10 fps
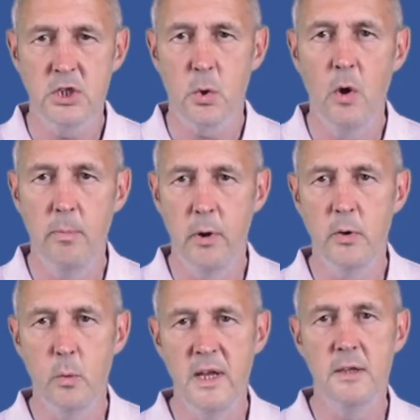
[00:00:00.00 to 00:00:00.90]
to
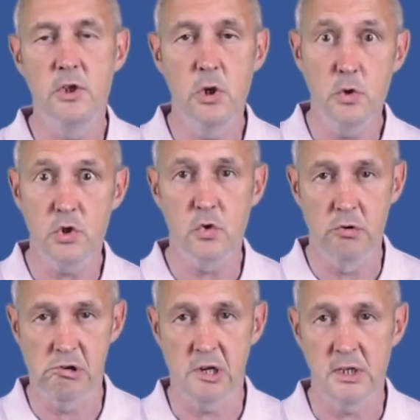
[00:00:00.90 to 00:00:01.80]
open with two
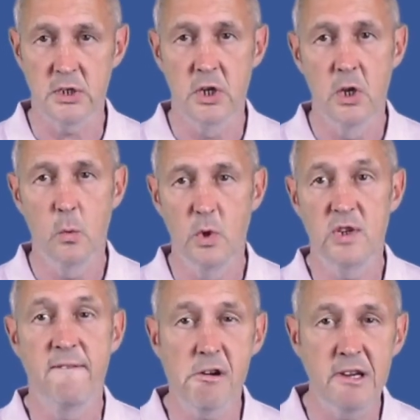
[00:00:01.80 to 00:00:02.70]
stories which
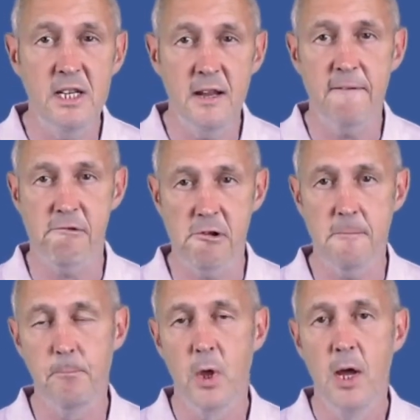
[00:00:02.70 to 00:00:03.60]
are very
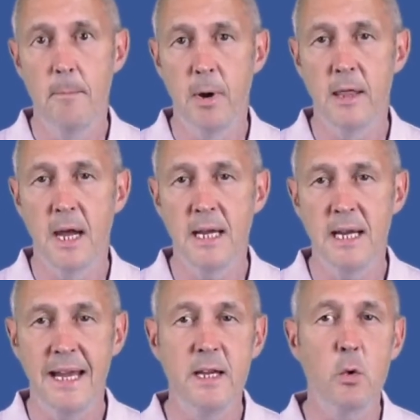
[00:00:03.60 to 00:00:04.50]
different, but they
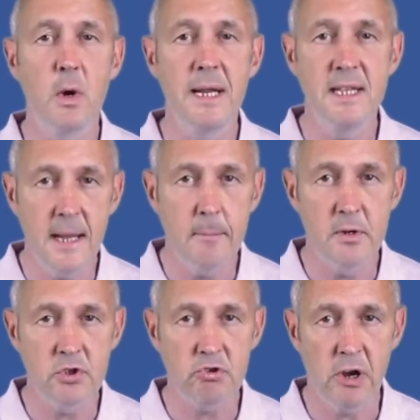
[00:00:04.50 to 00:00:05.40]
equally
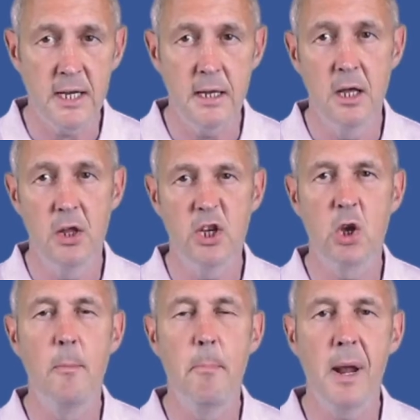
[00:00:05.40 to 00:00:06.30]
demonstrate the
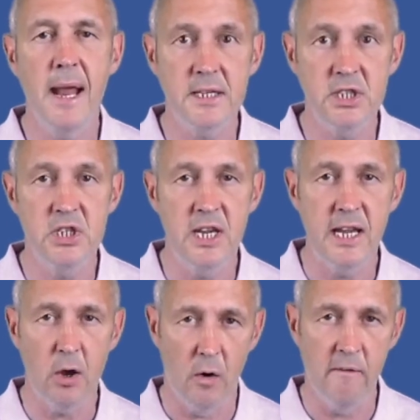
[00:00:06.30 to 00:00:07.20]

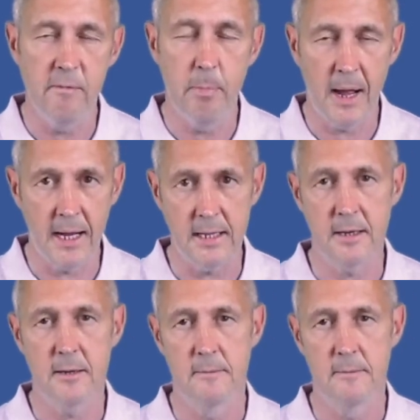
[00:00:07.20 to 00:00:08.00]
complexity of pain.